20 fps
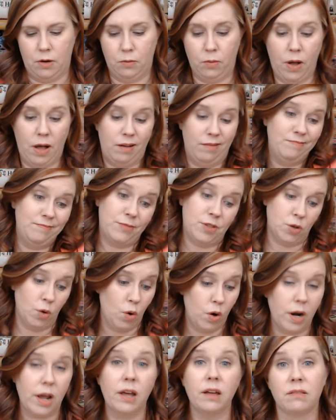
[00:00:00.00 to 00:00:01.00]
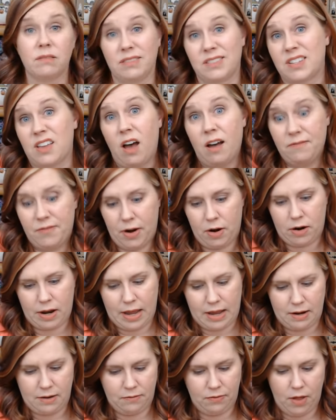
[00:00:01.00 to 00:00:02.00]
well, sorta. It's got
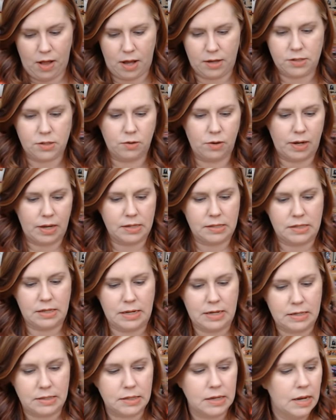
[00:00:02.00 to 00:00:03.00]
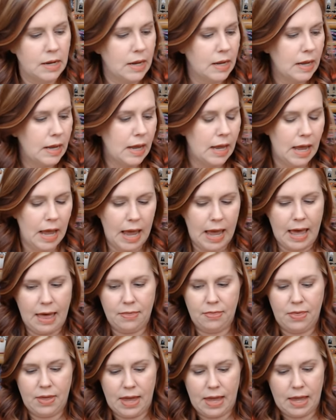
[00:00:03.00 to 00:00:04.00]
variegated floss, so I guess it is.
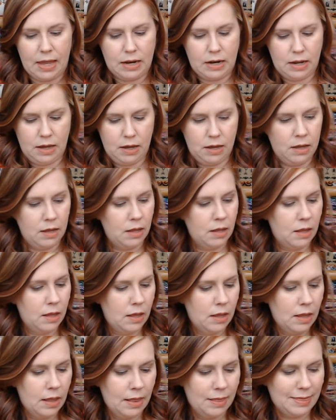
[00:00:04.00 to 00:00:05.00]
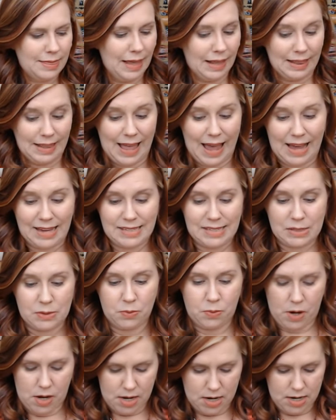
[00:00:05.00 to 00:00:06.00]
And then the last
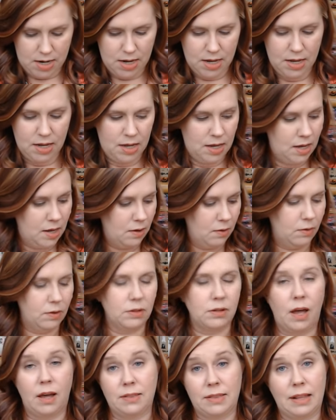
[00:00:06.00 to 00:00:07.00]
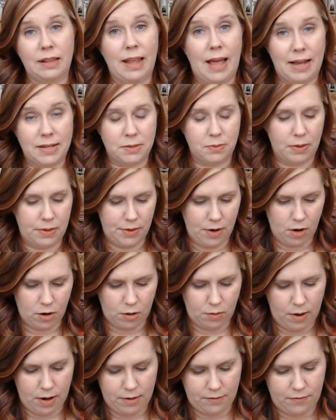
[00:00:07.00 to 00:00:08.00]
one, well, not the last one. There are
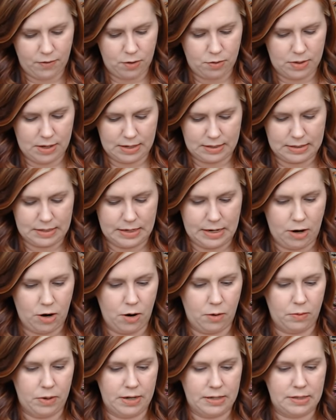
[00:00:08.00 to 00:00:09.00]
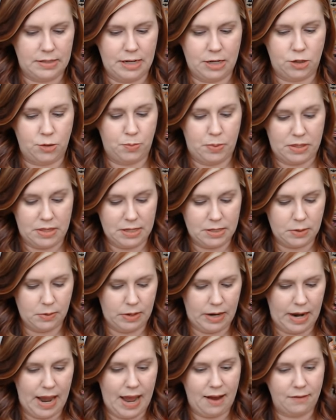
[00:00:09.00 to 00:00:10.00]
quite a few things in here I want to stitch, but this one
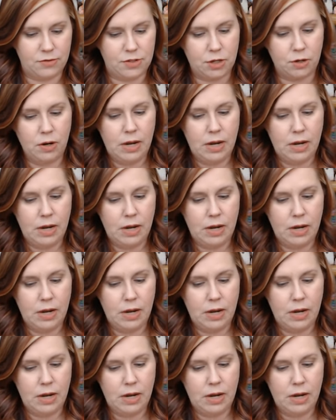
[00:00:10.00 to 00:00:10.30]
I have to,